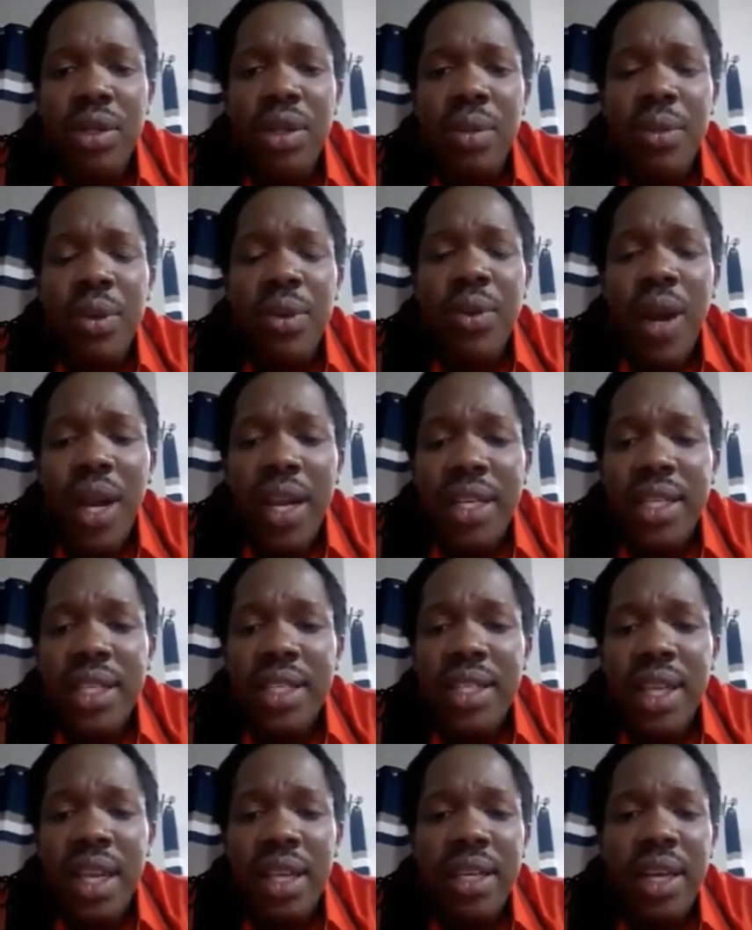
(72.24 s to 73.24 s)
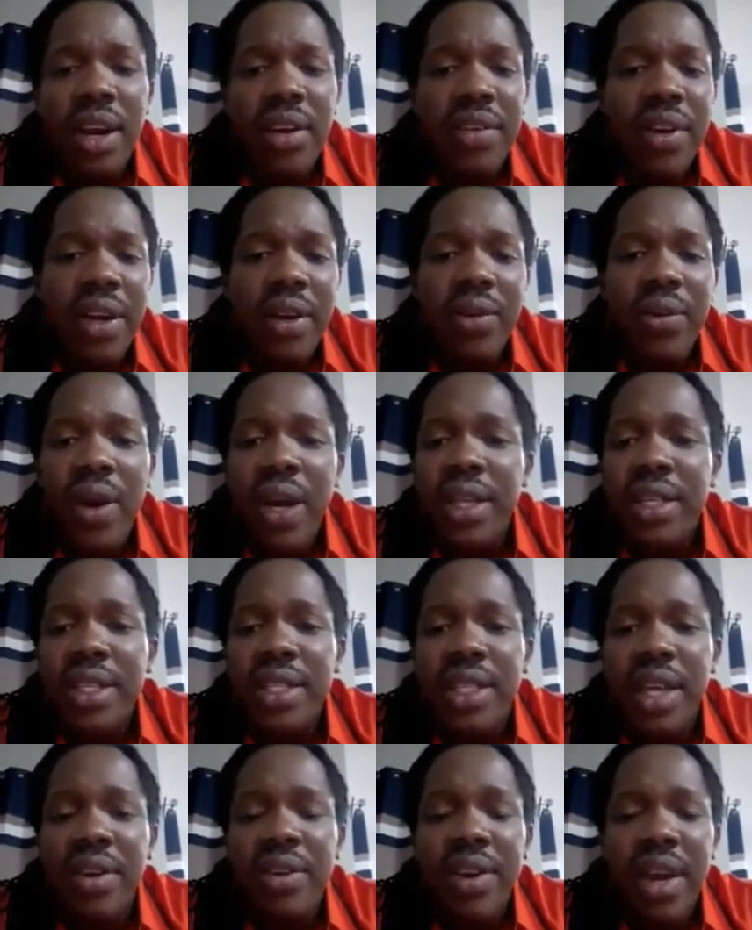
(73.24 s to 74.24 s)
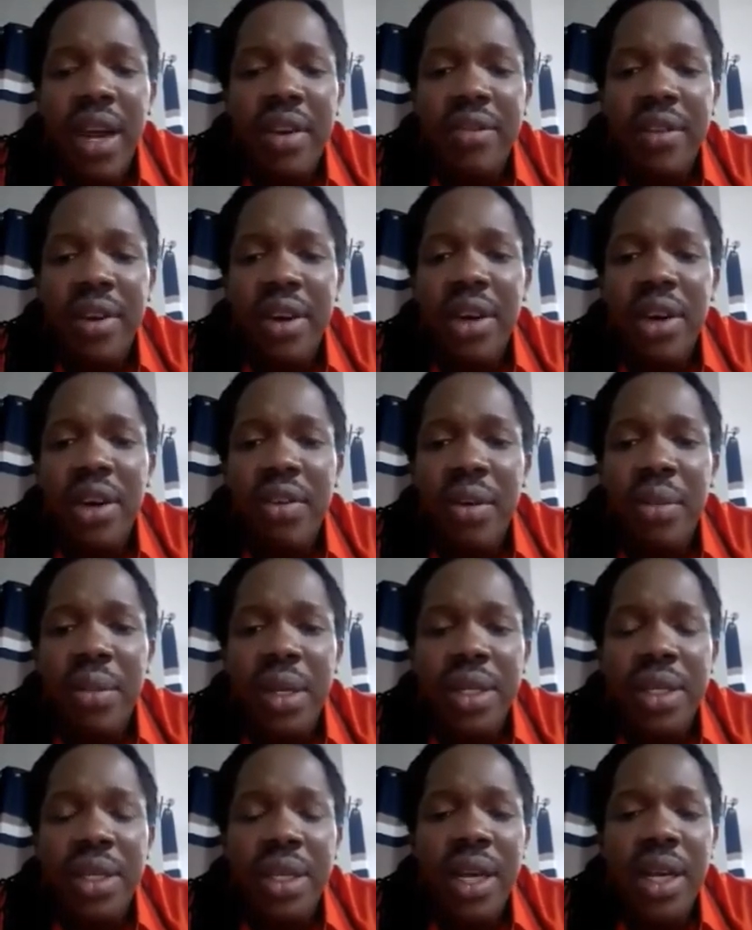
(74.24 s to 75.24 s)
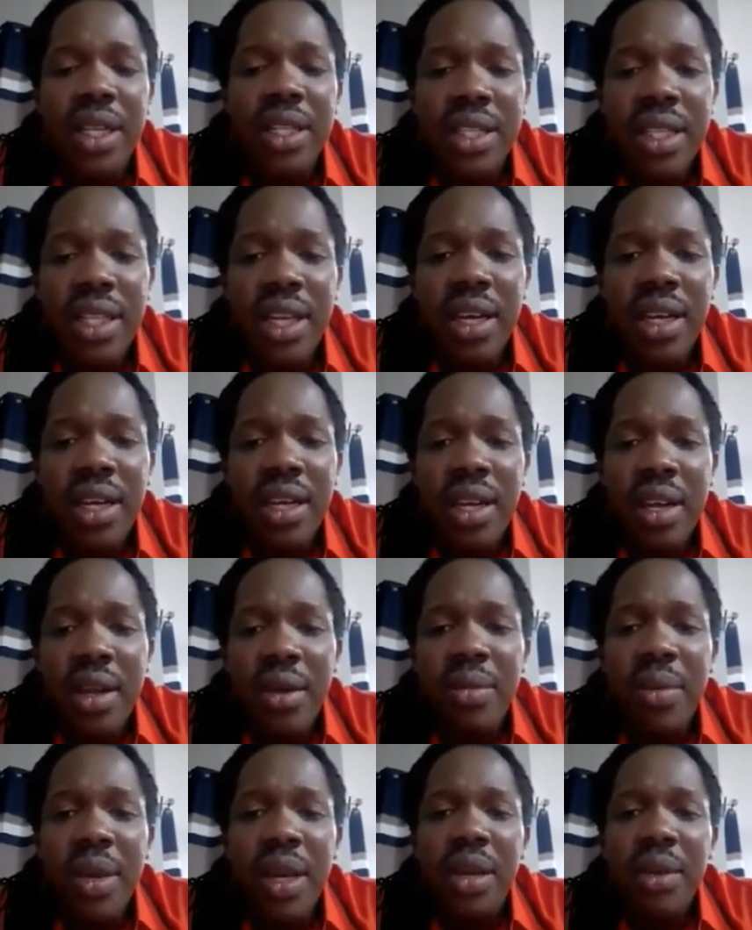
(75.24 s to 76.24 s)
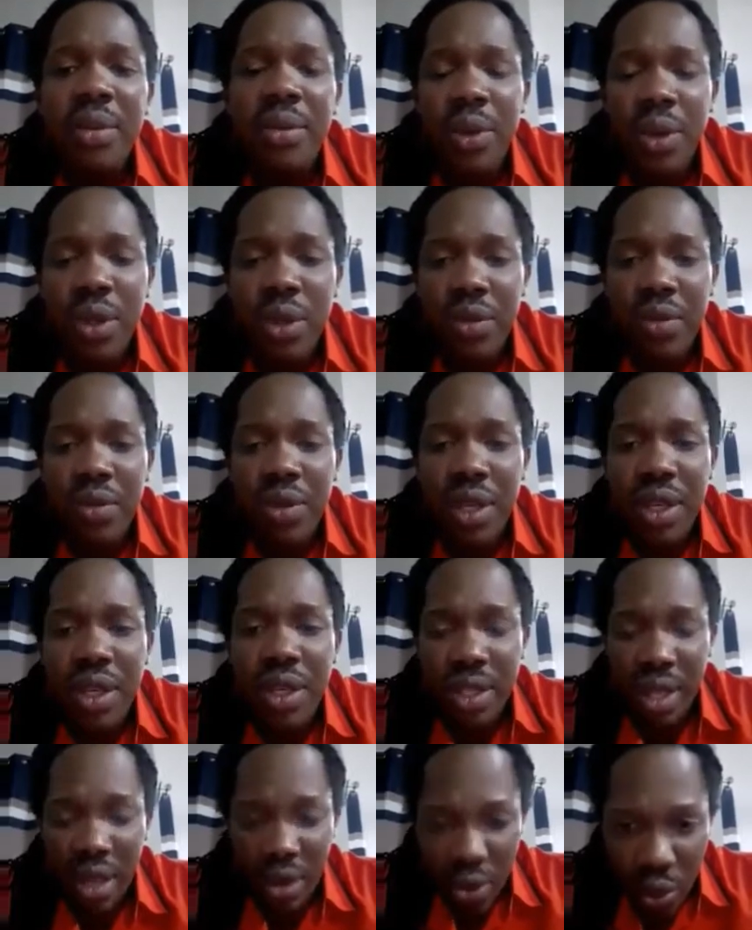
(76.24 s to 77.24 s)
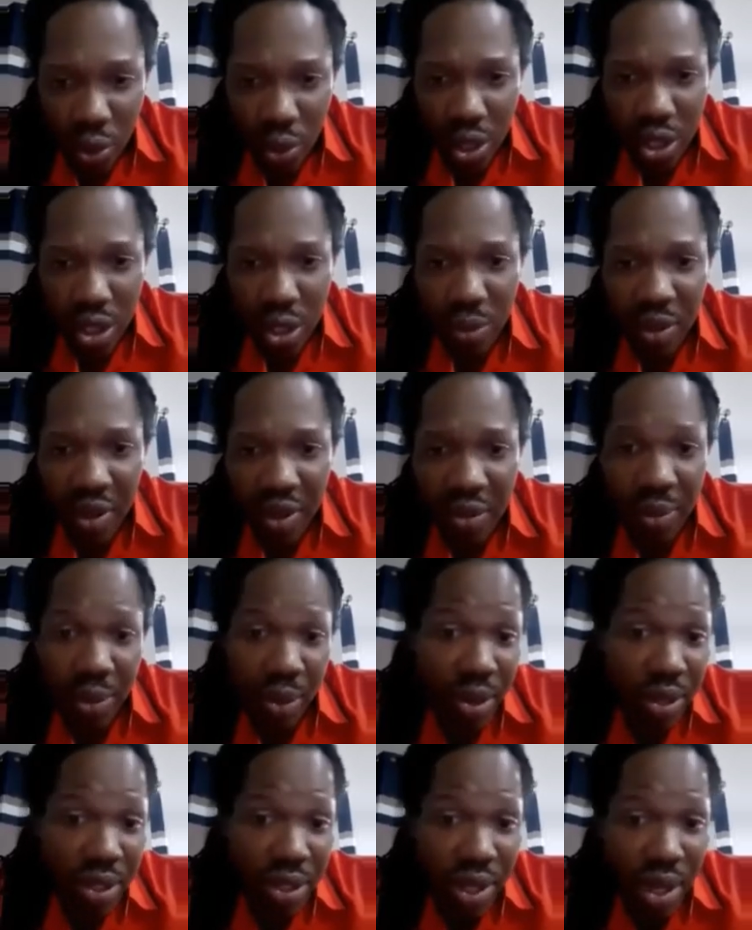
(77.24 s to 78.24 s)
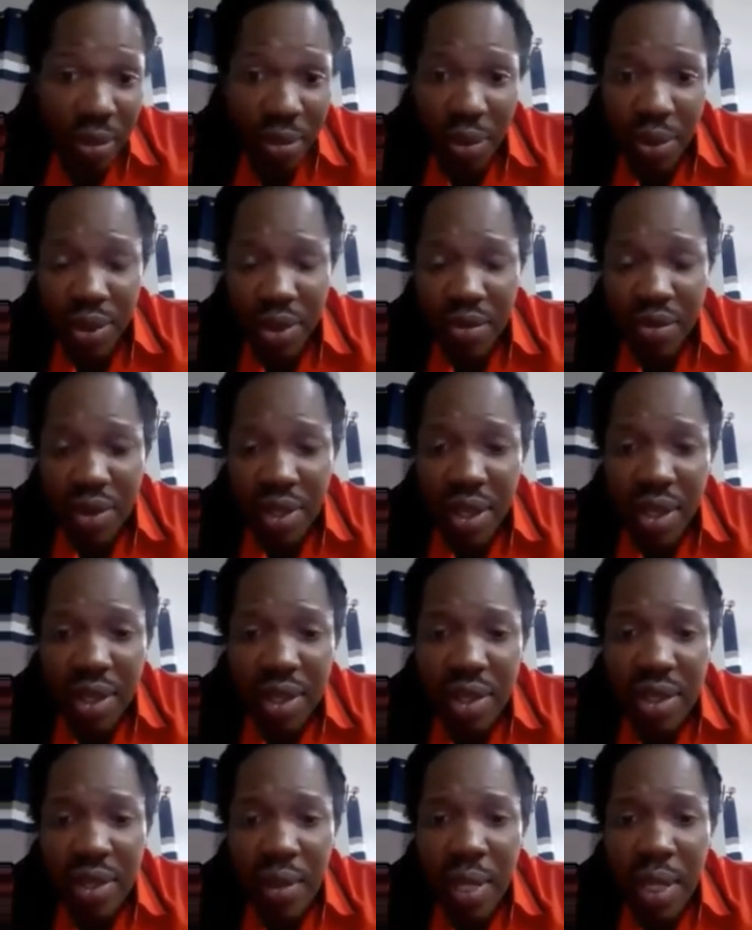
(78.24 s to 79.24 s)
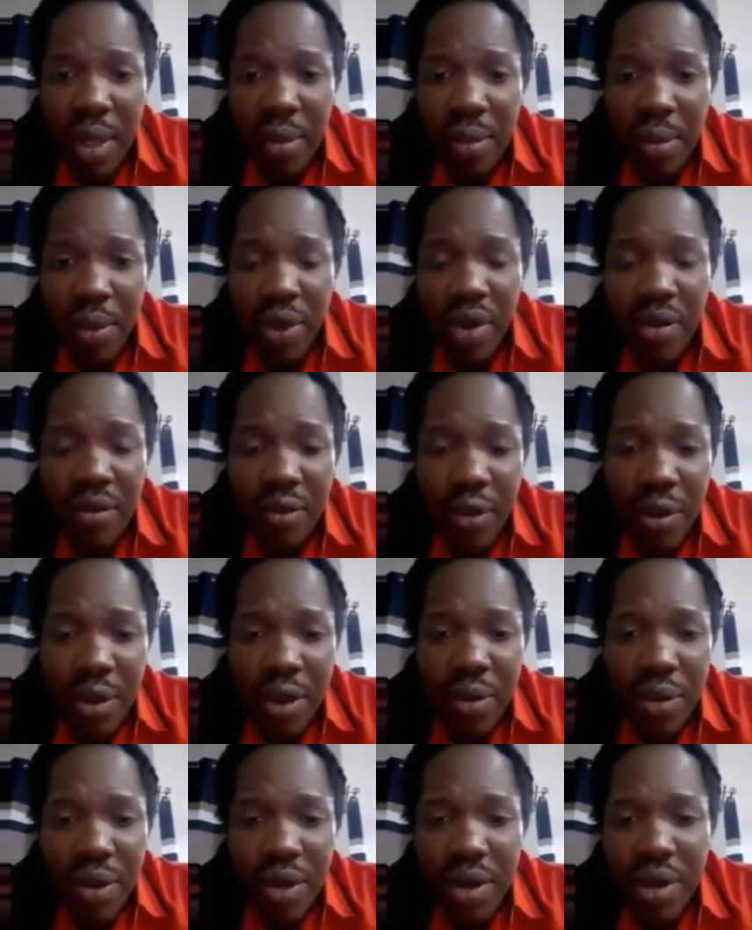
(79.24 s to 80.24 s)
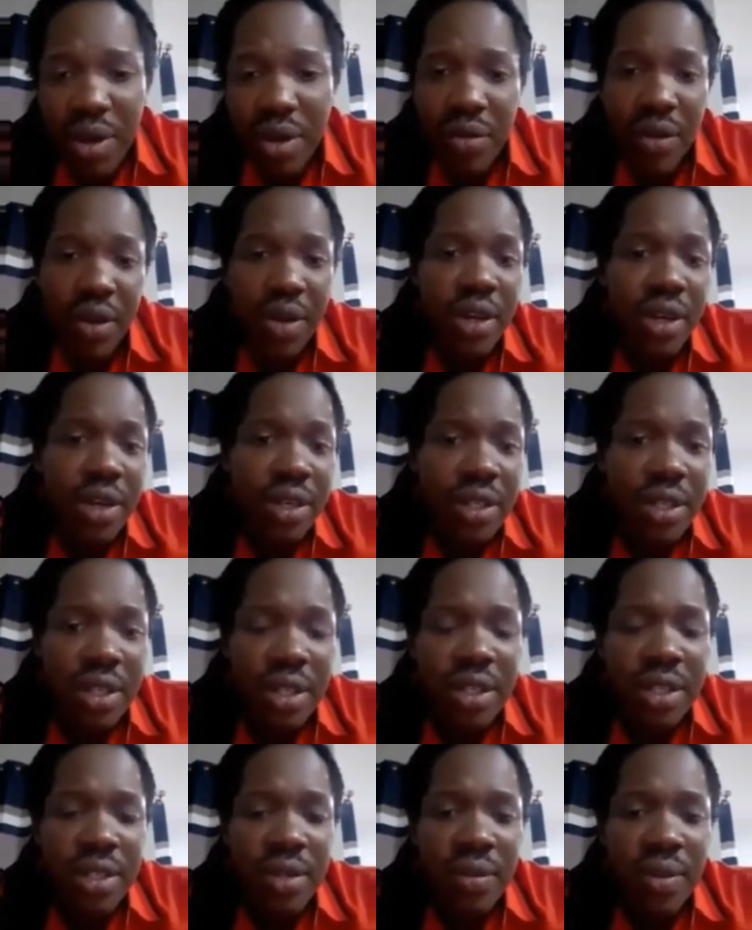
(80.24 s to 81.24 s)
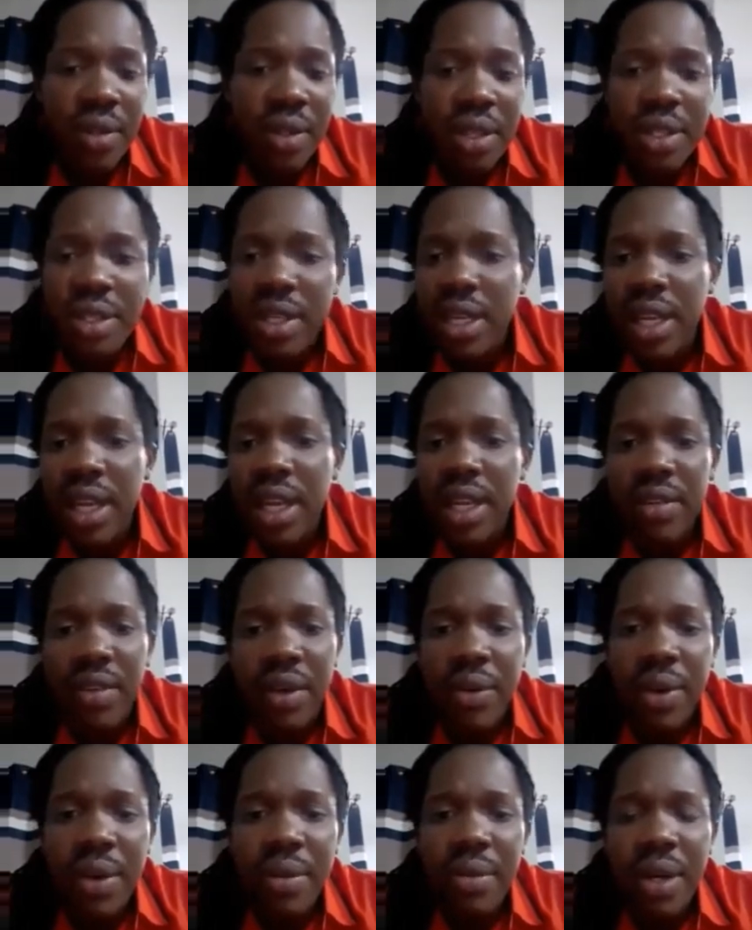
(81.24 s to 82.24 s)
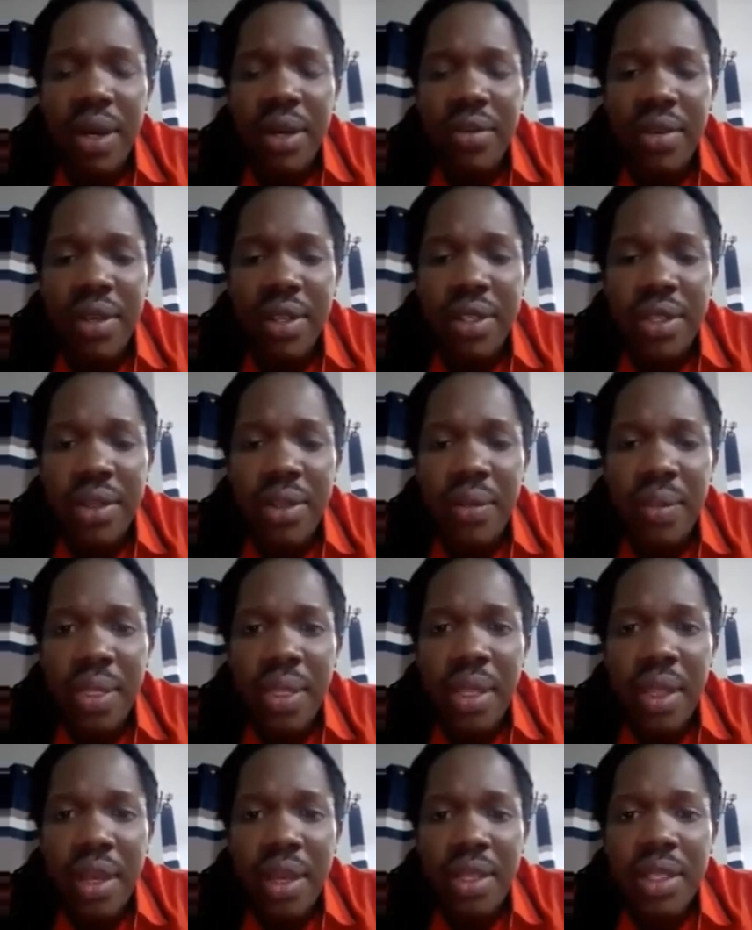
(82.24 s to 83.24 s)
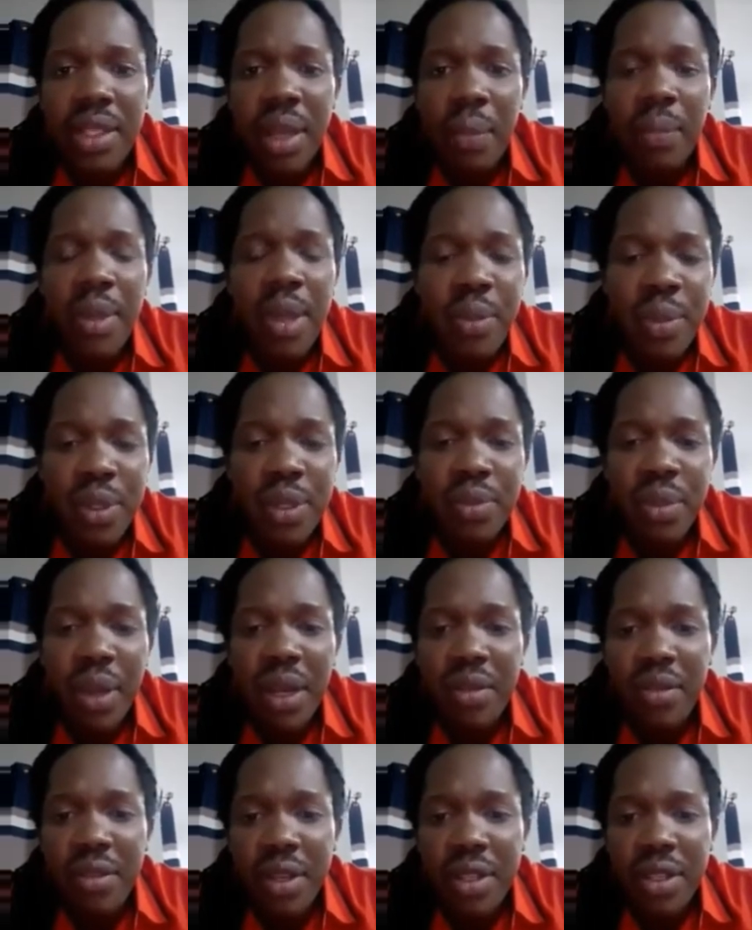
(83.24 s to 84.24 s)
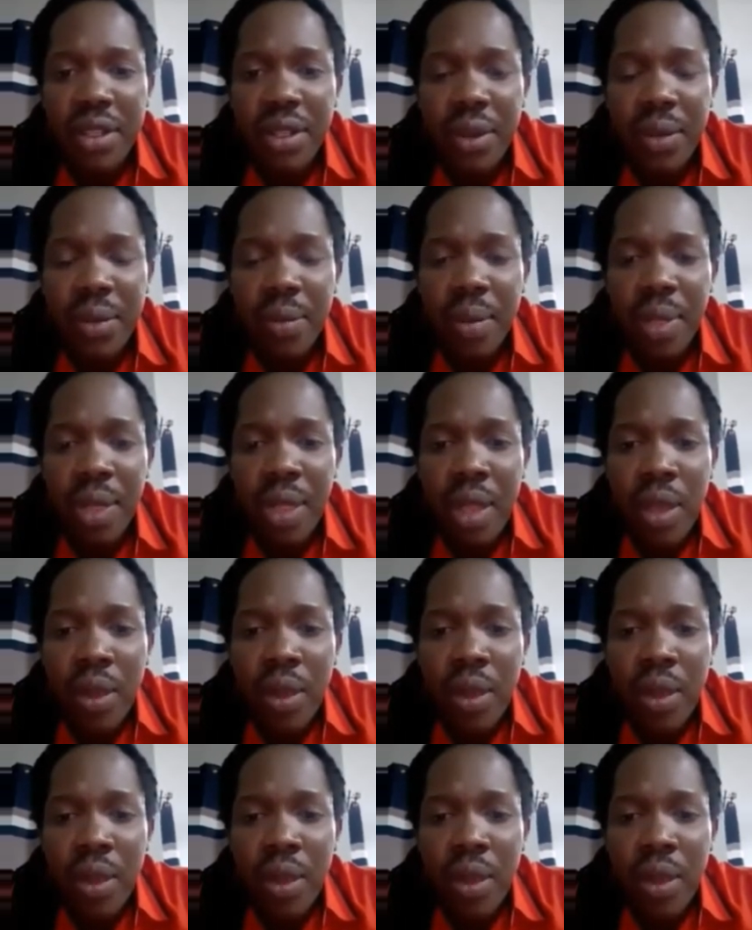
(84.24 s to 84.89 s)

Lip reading: You tell me why it is not correct, why it is not right for our government to consider making motor vehicles and ownership of personal motor vehicles more affordable for nurses. It's not a giveaway manifesto. It's a people's manifesto.